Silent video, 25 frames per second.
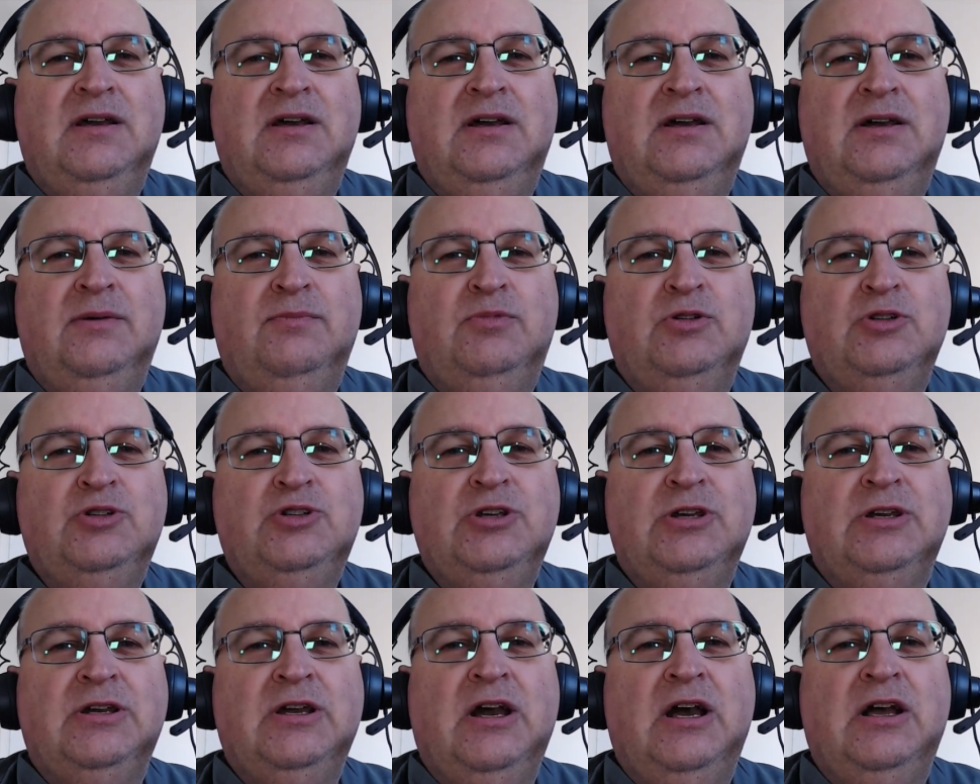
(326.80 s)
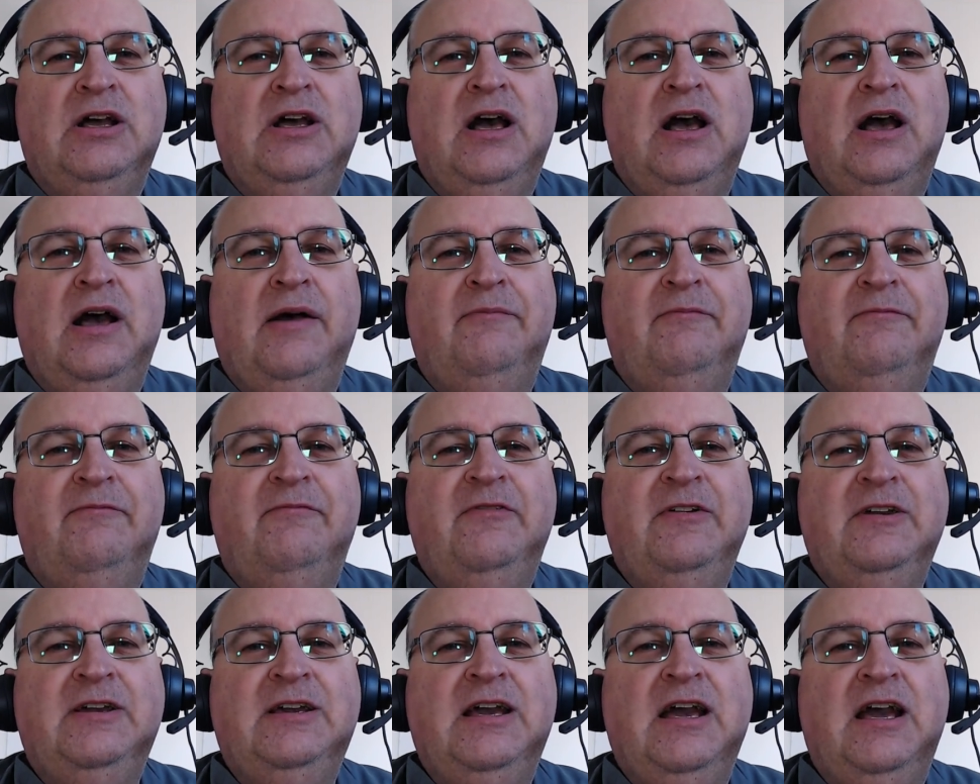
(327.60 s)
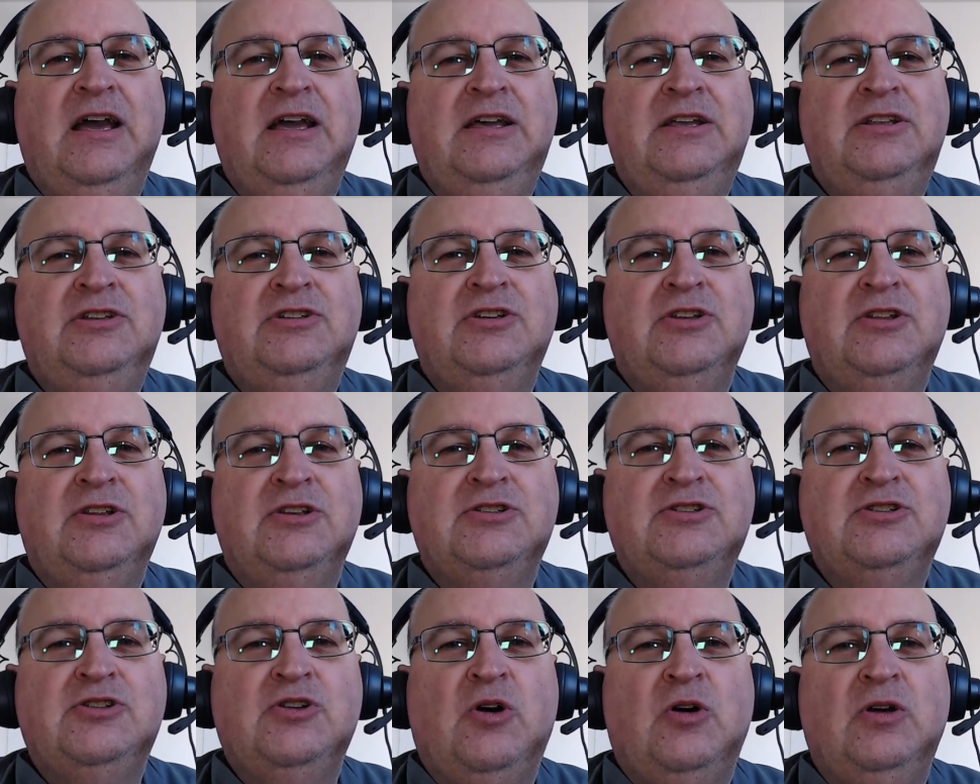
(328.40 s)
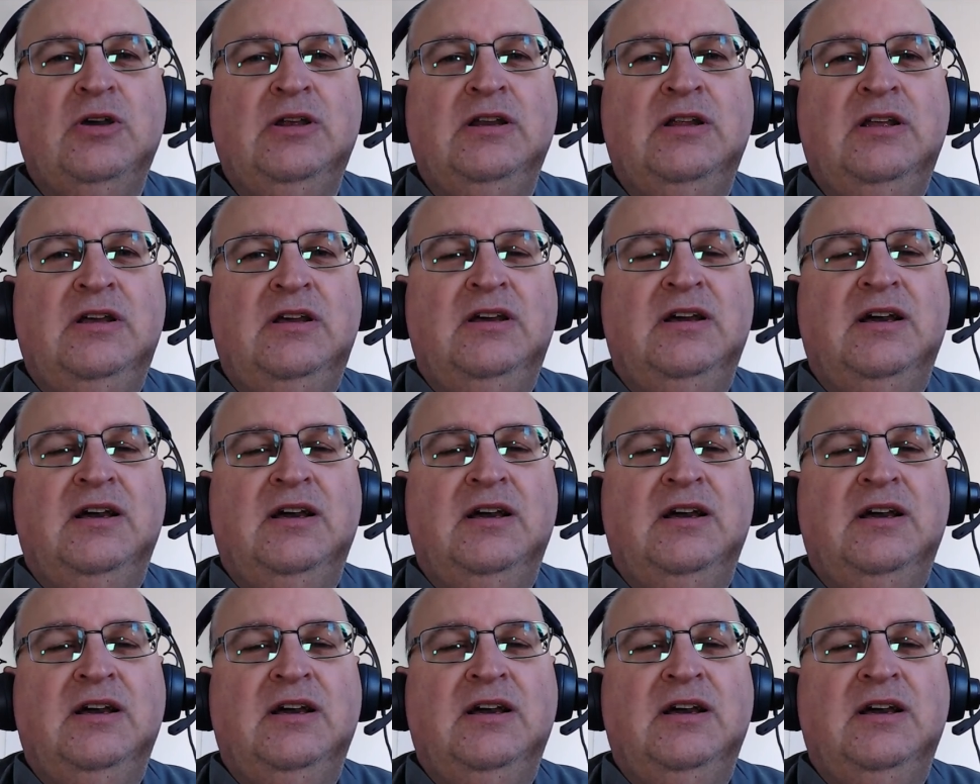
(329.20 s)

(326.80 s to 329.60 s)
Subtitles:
pushing a finger into the soil